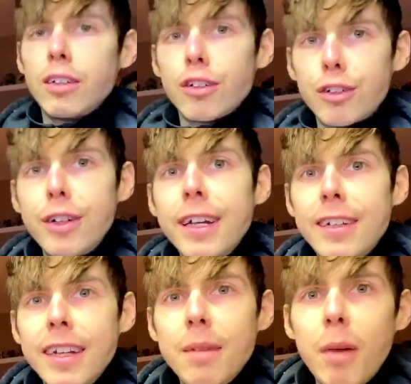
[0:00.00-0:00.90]

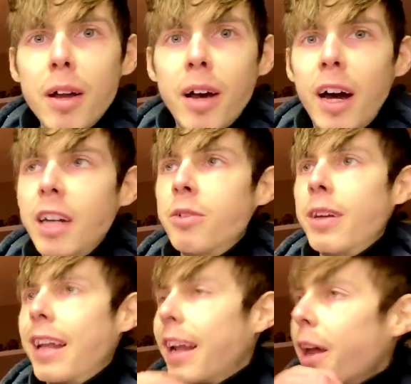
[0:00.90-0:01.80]
creatine
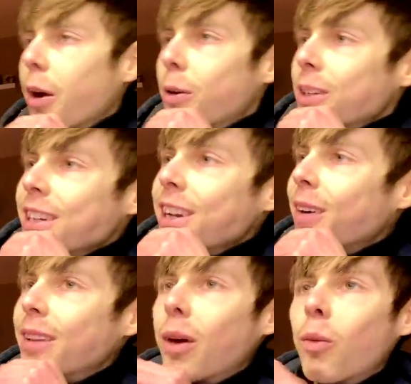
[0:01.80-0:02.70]
monohydrate, and I already
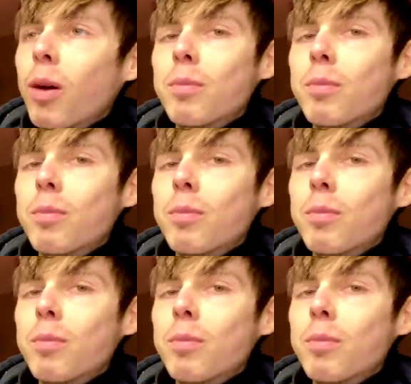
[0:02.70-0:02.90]
know that one